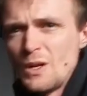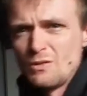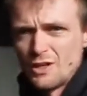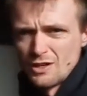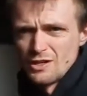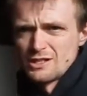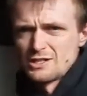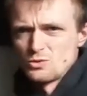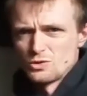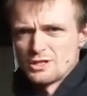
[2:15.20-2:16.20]
But anyway, guys,
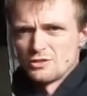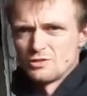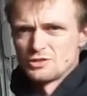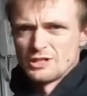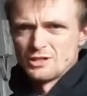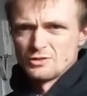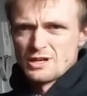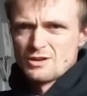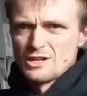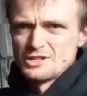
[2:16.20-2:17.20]
that's all tangled, untangled
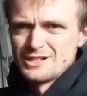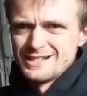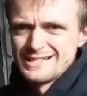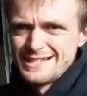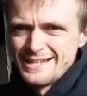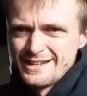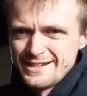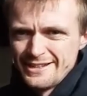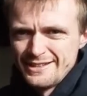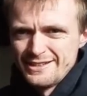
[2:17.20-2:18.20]
now. As you can see,
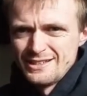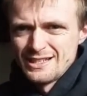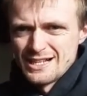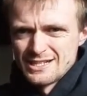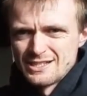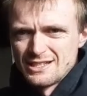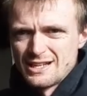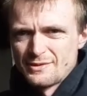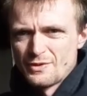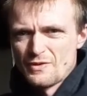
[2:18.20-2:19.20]
that's the
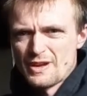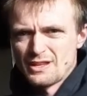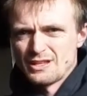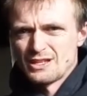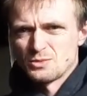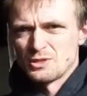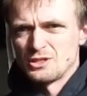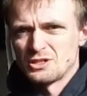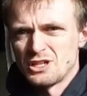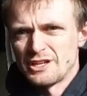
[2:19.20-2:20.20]
length of it. That's what it
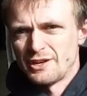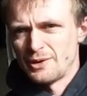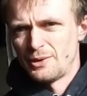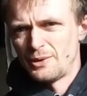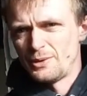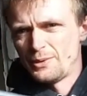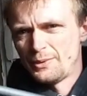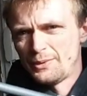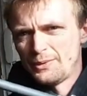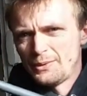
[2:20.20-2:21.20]
looks like.
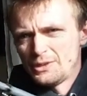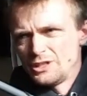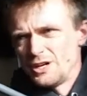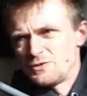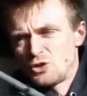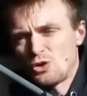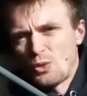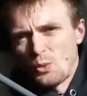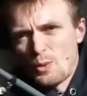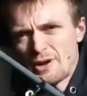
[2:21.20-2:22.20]
I've still
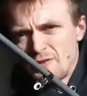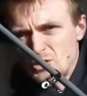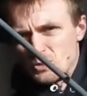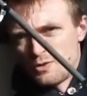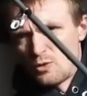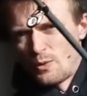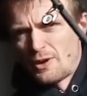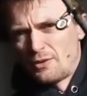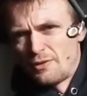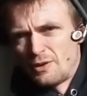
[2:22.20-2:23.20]
got the weight of the swivel at
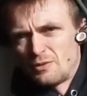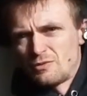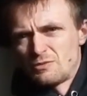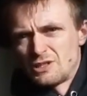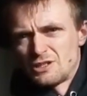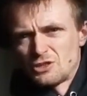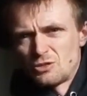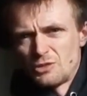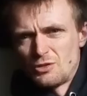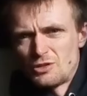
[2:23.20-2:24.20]
the end of it from the last
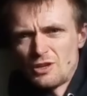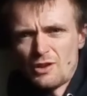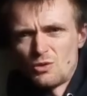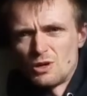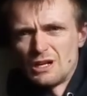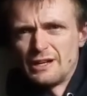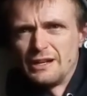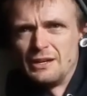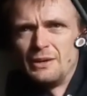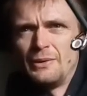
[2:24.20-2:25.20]
time I used it. They're all
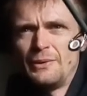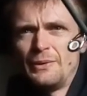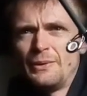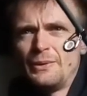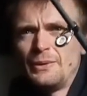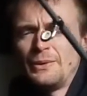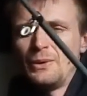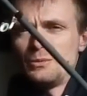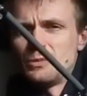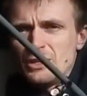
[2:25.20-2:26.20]
clean.
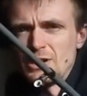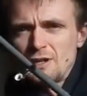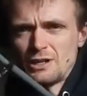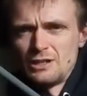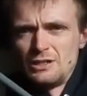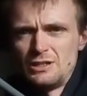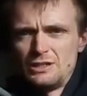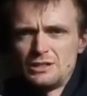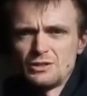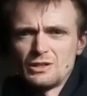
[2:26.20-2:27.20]
But yeah,
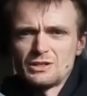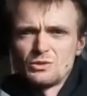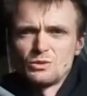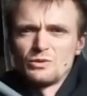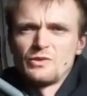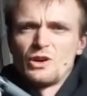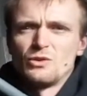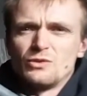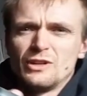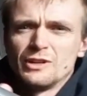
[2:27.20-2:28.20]
so that's sort of the
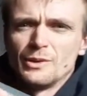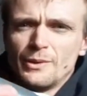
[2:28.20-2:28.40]
whole thing.